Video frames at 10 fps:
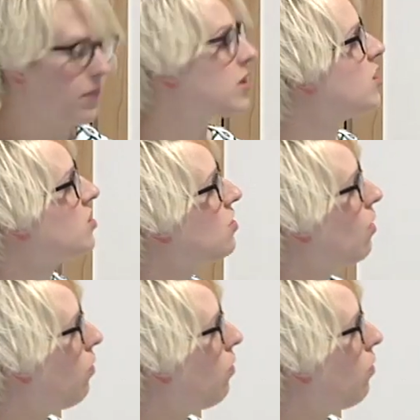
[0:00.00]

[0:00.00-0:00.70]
She doesn't know